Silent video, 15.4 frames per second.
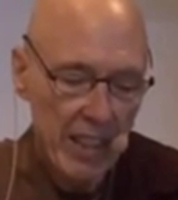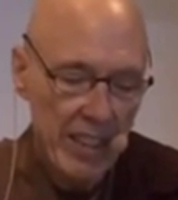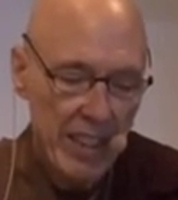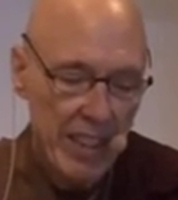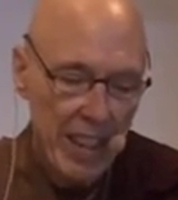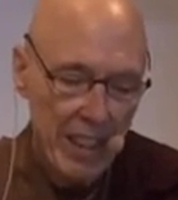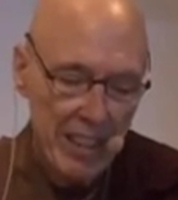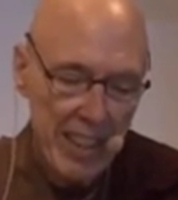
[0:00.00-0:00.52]
The
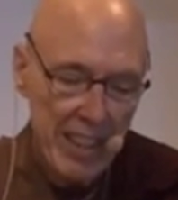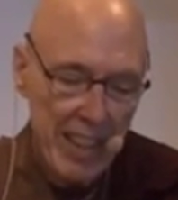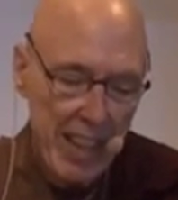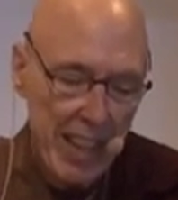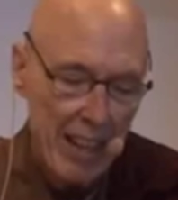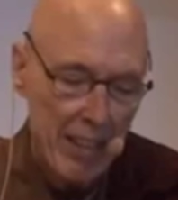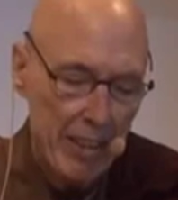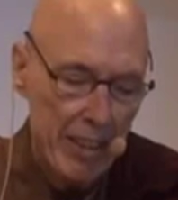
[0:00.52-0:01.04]

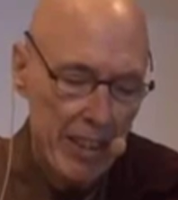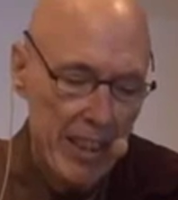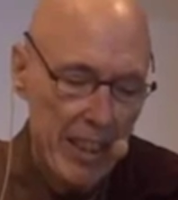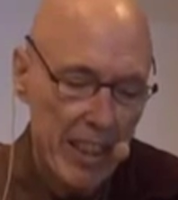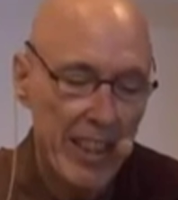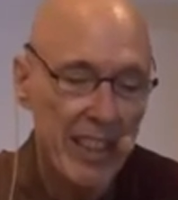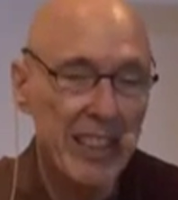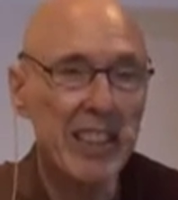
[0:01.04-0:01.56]
Ghatikara
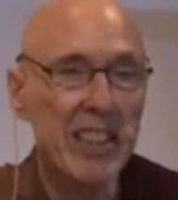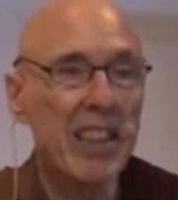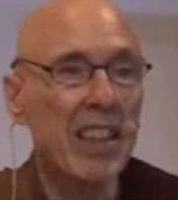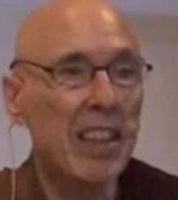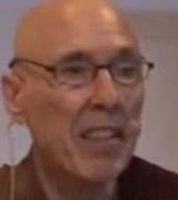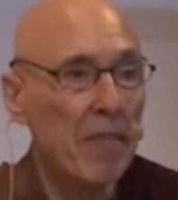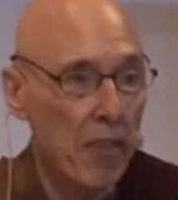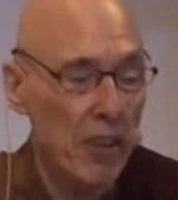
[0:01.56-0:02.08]
has,
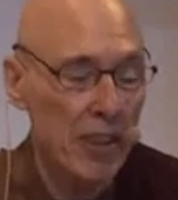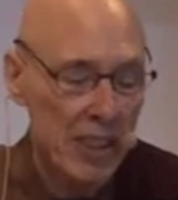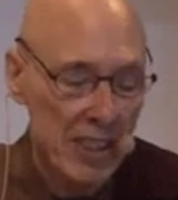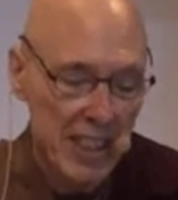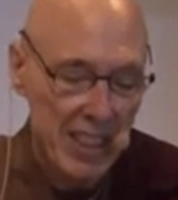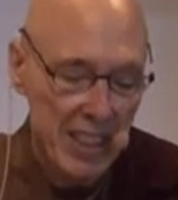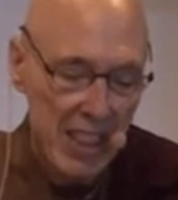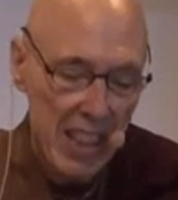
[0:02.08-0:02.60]
first,
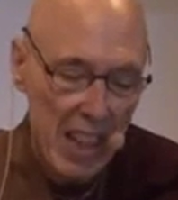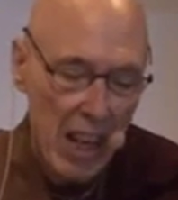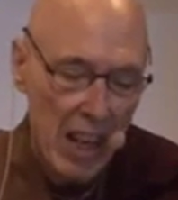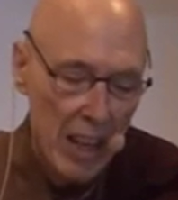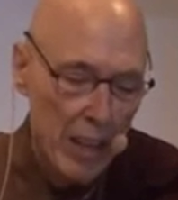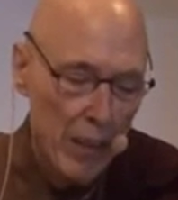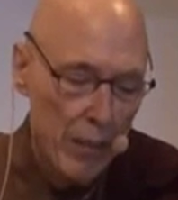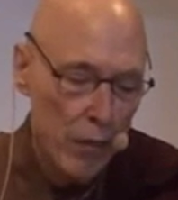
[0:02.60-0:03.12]
he's
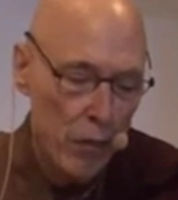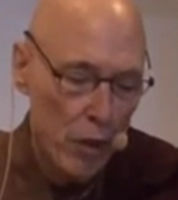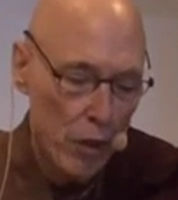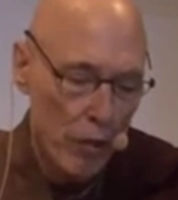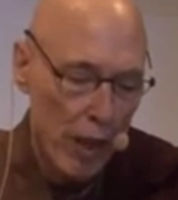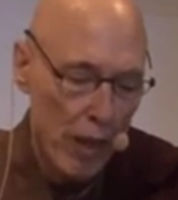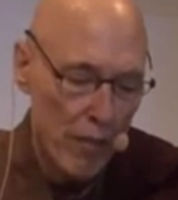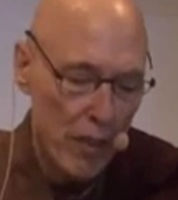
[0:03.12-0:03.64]
gone
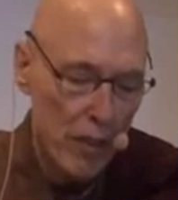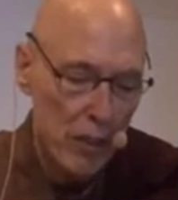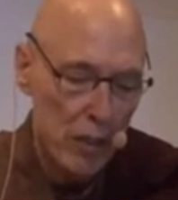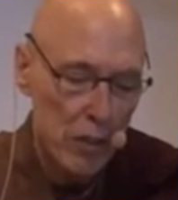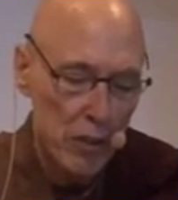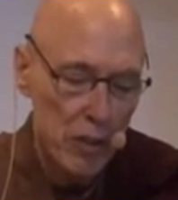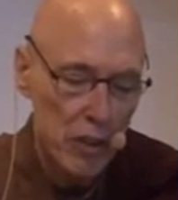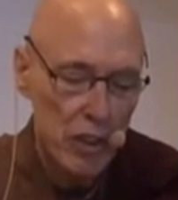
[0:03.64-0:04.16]
for
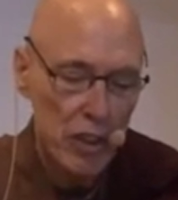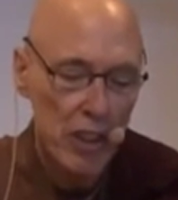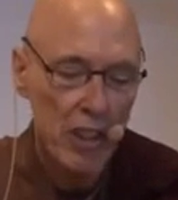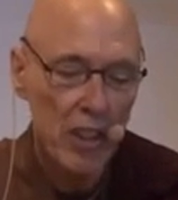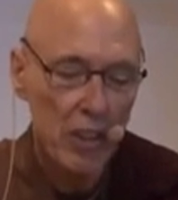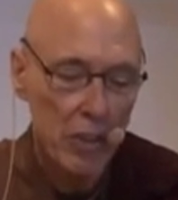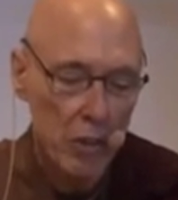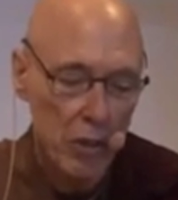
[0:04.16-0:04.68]
refuge
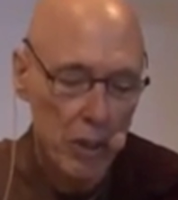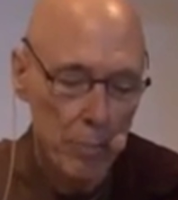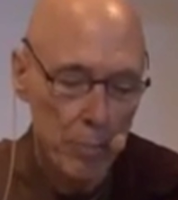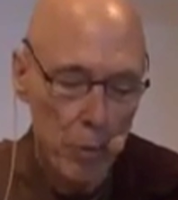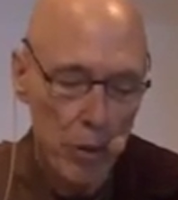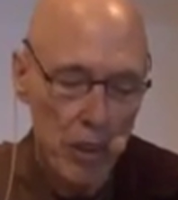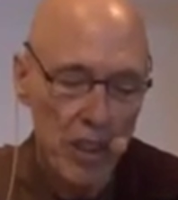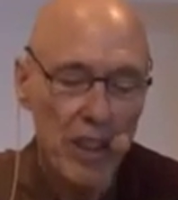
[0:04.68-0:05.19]
to the
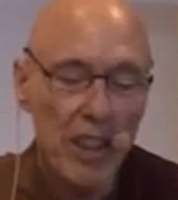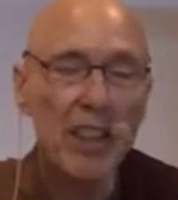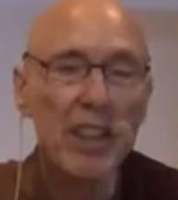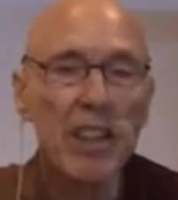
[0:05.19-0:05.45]
Buddha,